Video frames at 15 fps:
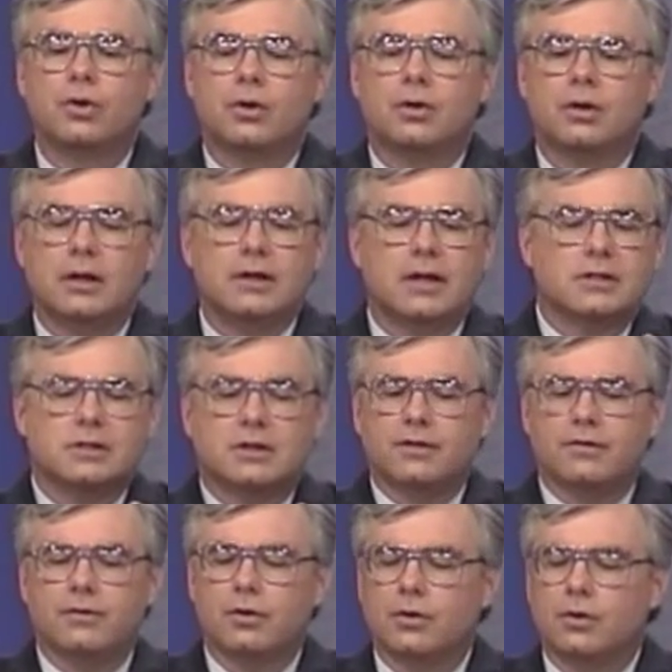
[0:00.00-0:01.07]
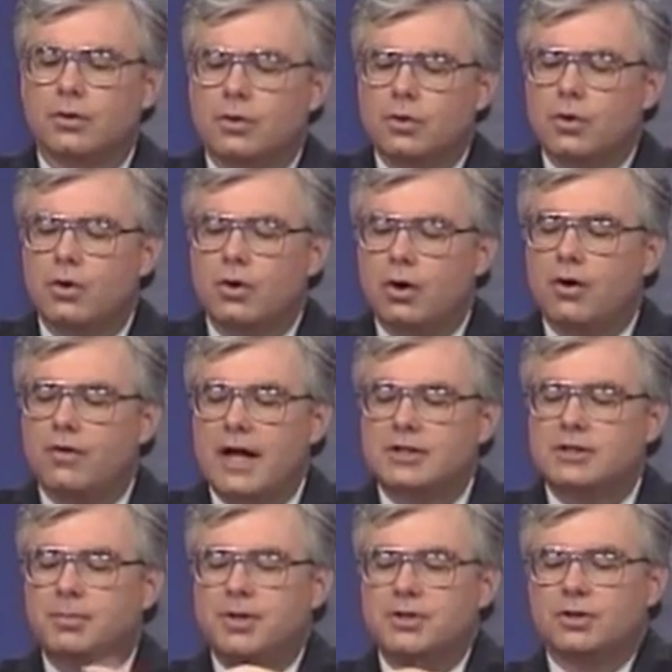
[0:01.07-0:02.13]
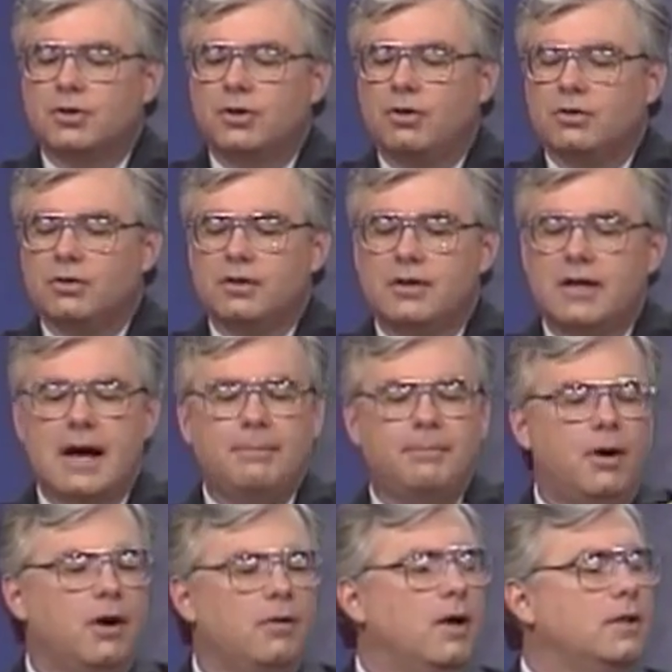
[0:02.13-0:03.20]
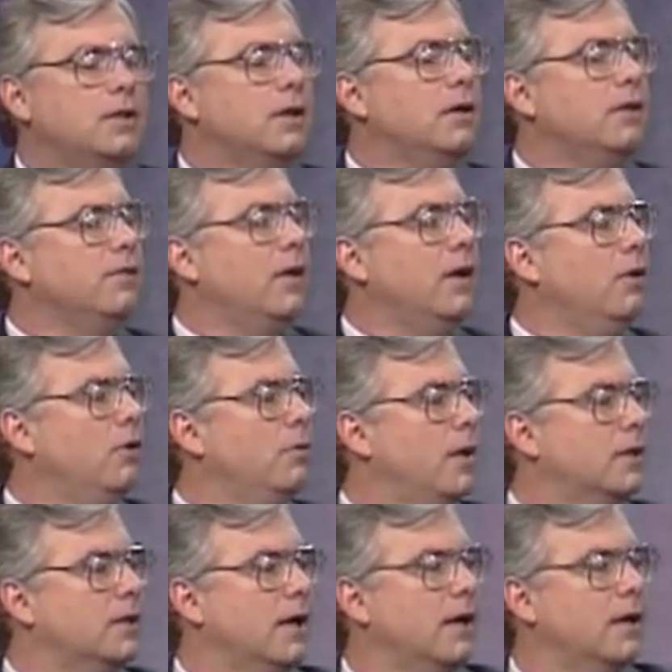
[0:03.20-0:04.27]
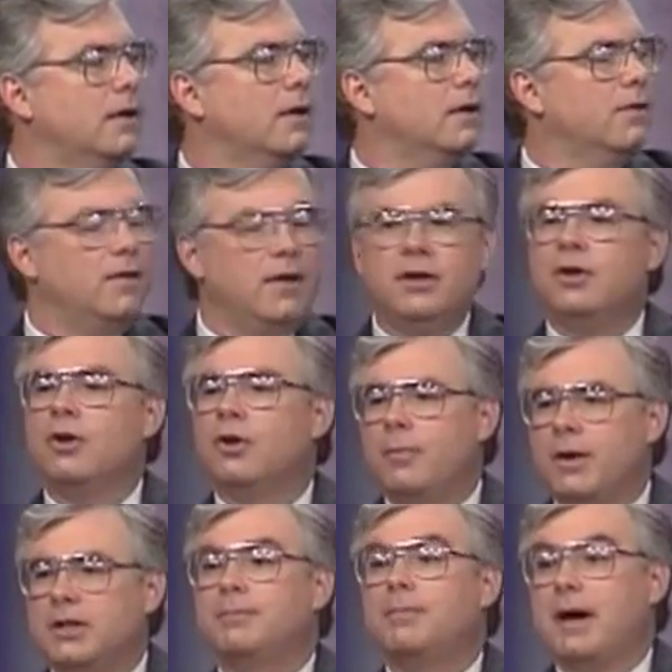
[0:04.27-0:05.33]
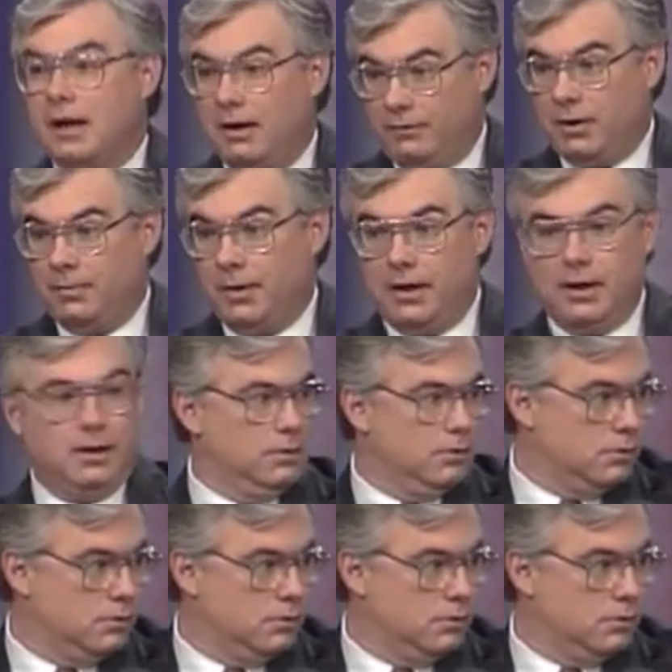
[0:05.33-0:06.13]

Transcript: Not that stuff. Oh, that's a piece of gold. That part right there, they didn't know about that. They didn't know about the Battle of Armageddon.